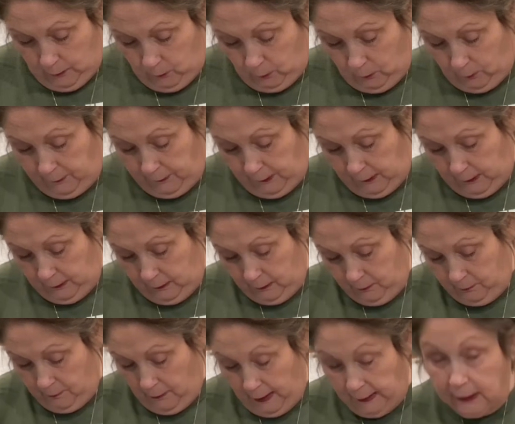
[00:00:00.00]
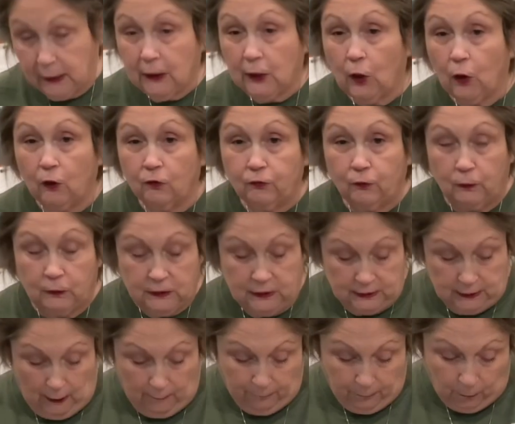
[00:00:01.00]
will be making her for
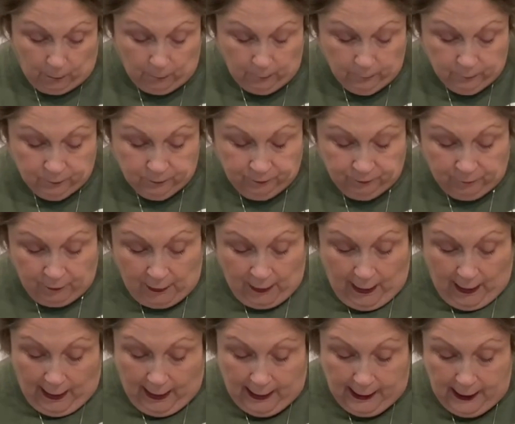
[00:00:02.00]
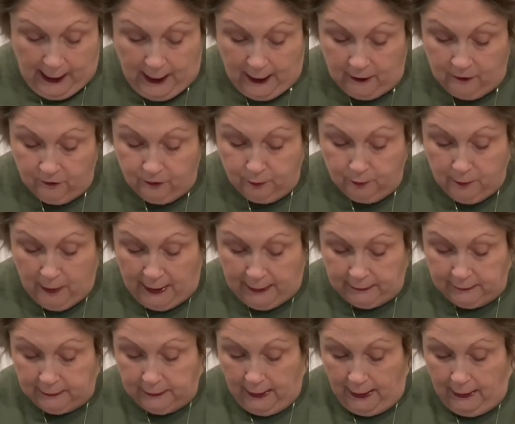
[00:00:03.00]
supper. I have
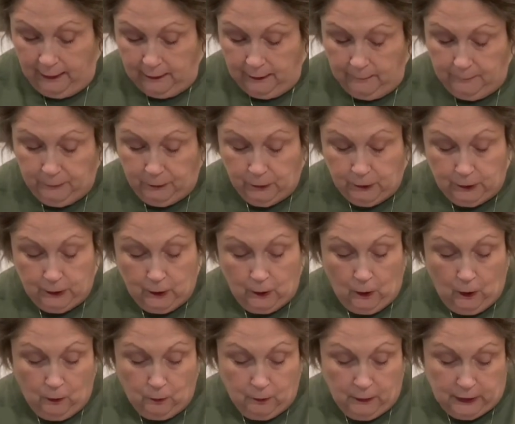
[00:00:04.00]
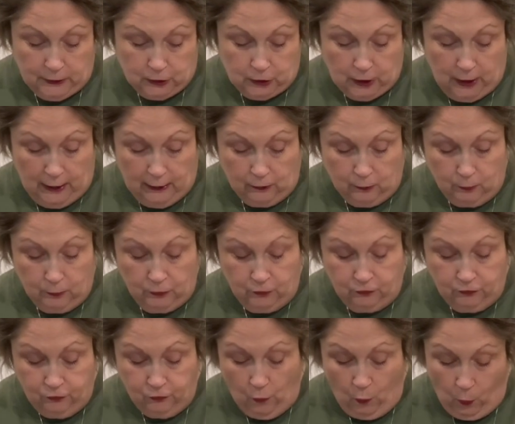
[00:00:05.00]
made that and put it on my channel
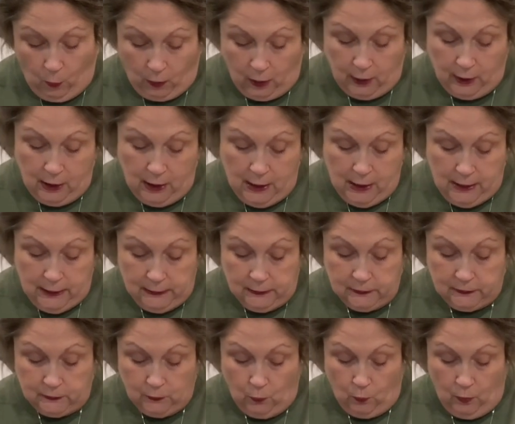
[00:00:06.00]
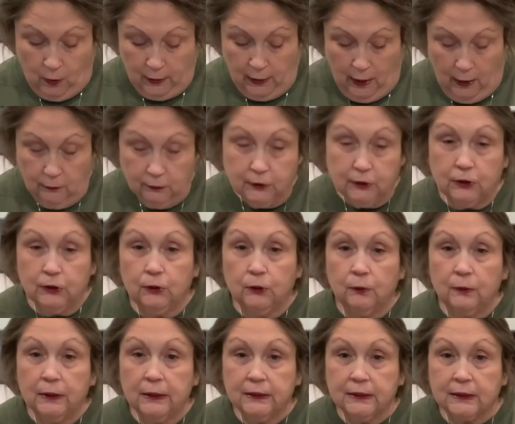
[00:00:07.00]
before. So what I'll do
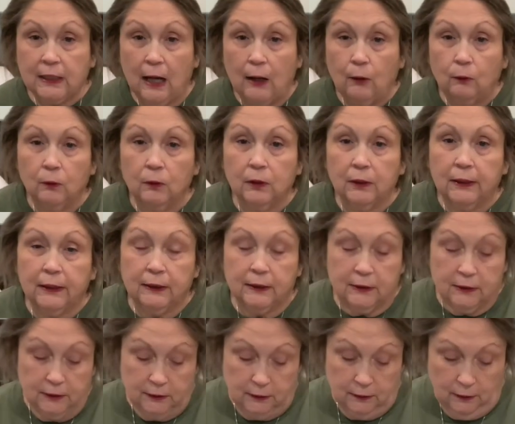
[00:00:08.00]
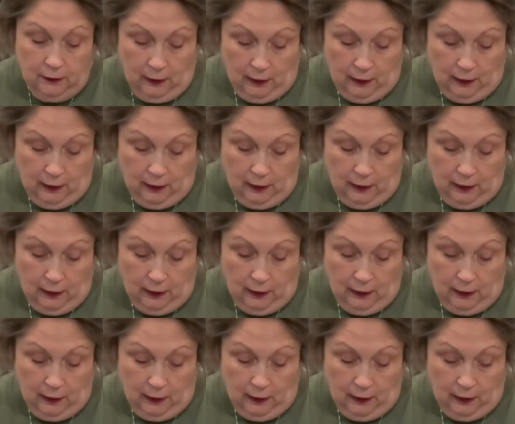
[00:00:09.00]
is I will link the